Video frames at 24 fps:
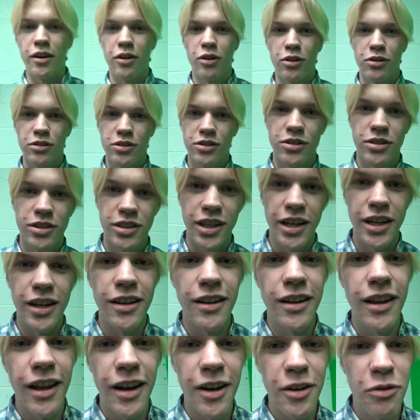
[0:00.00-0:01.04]
also stated
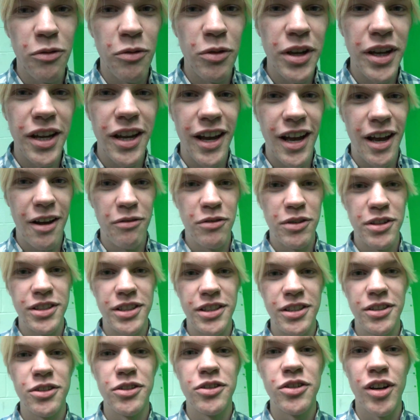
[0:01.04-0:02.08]
that if we have a
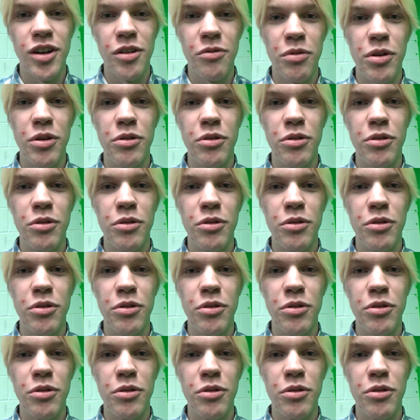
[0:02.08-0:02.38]
senior trip, he